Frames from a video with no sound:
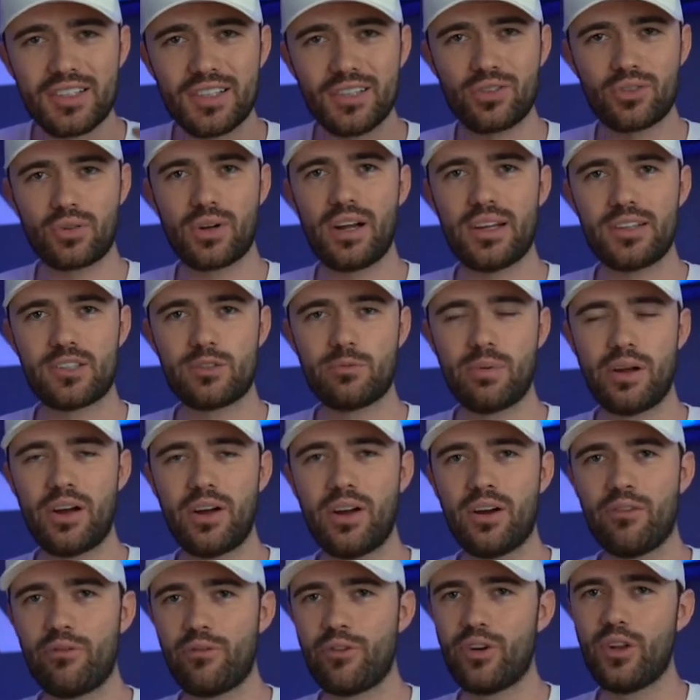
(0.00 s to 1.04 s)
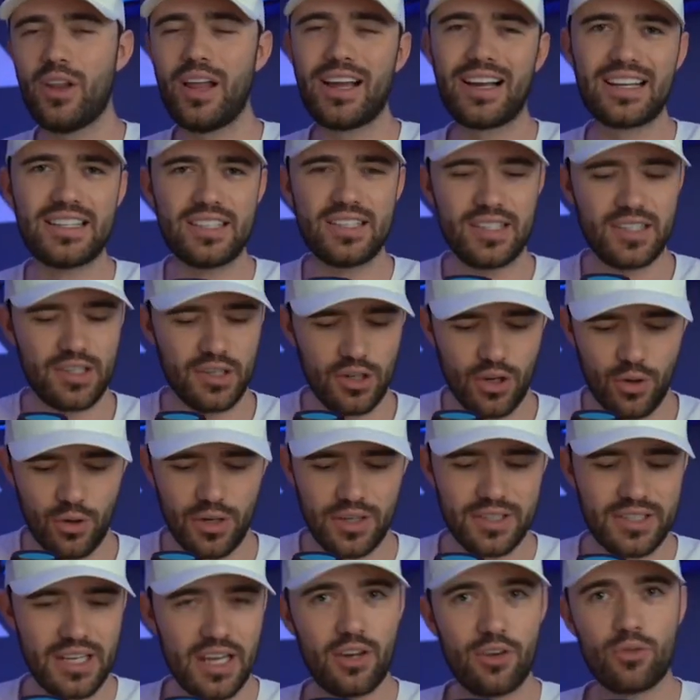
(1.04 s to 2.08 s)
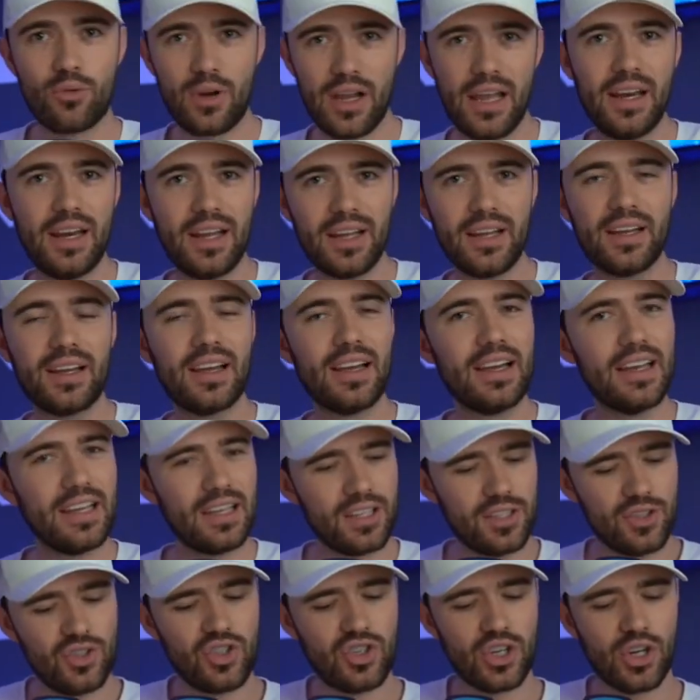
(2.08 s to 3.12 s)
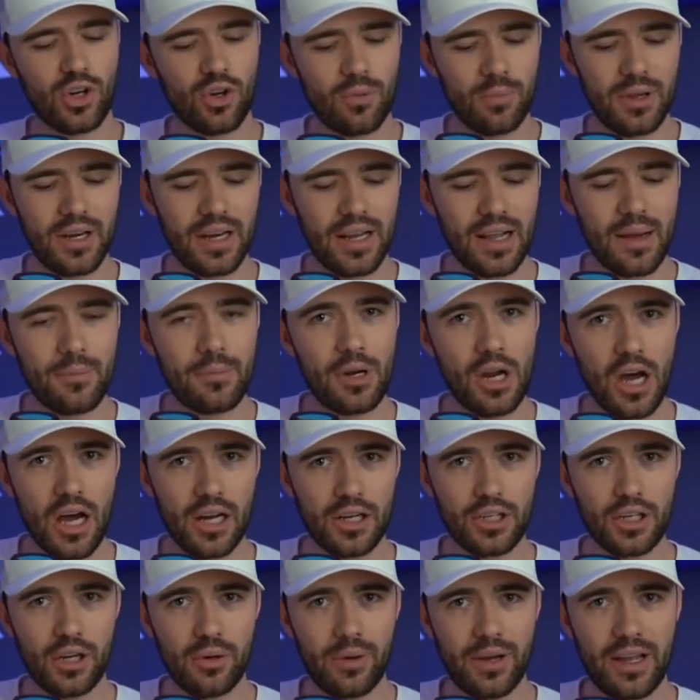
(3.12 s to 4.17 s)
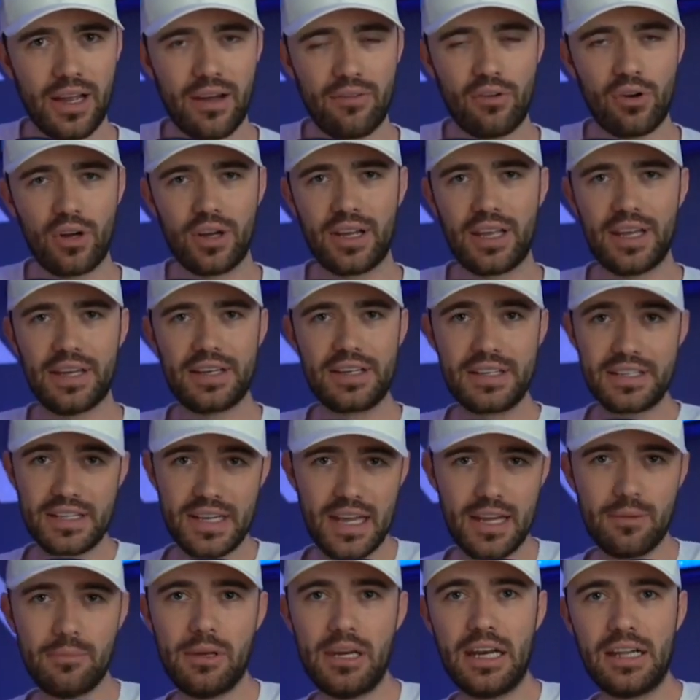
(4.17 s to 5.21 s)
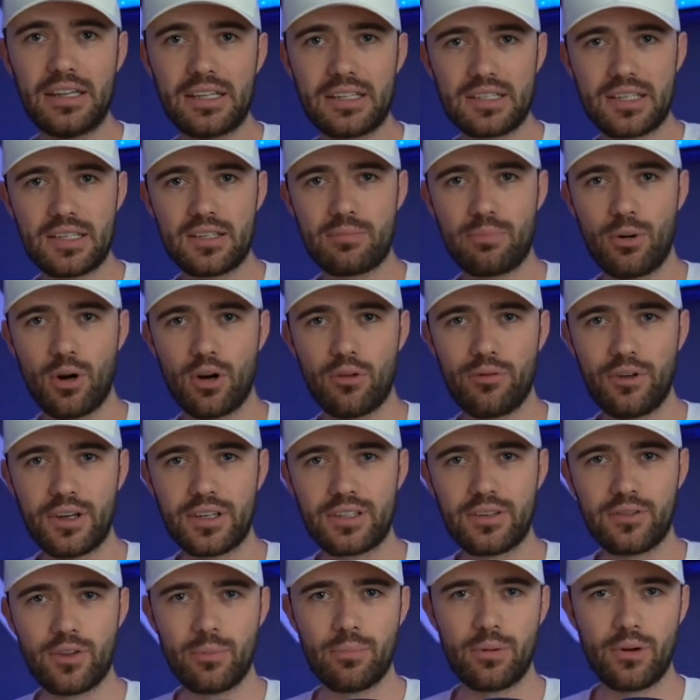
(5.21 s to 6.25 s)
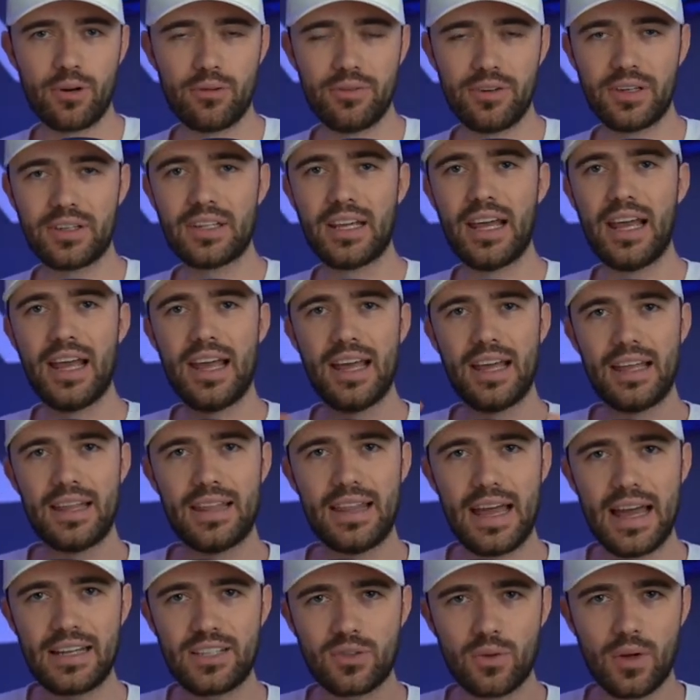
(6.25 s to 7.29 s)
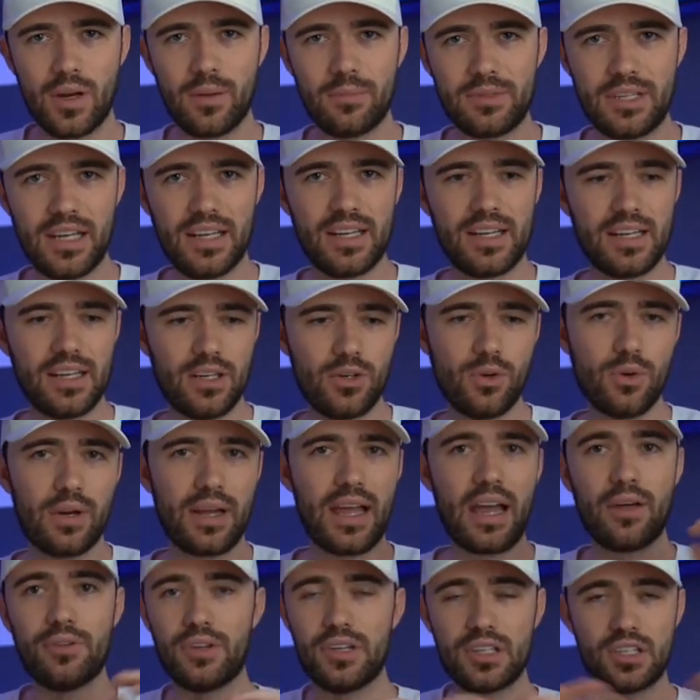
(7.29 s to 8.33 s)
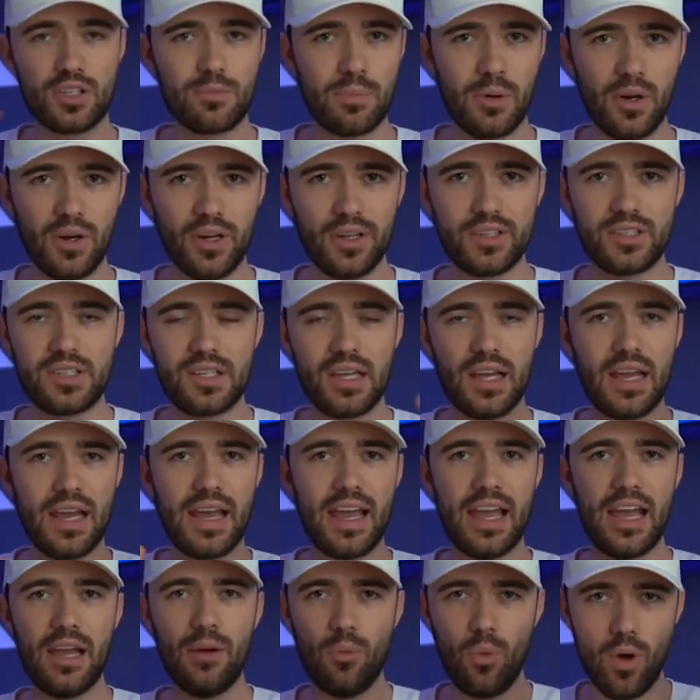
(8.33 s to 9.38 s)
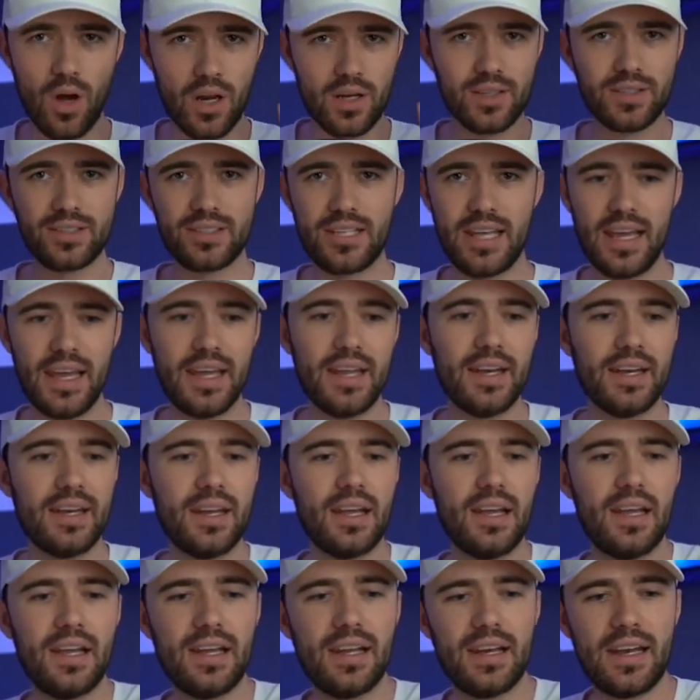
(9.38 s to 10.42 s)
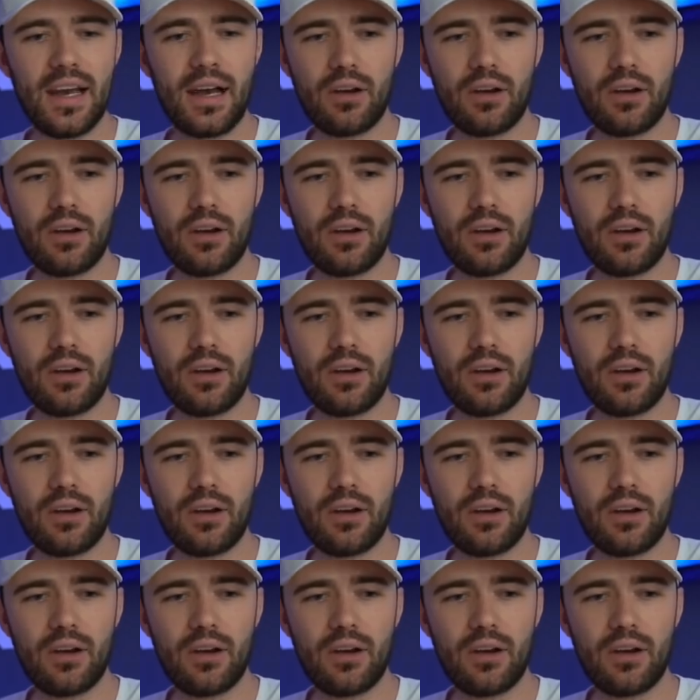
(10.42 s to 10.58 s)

and transparent for like a zero to 10 rating, zero meaning I'm not going ever again, 10 meaning this is perfect of the perfect, that's what I'm taking into account. The experience, A1, 10. Now,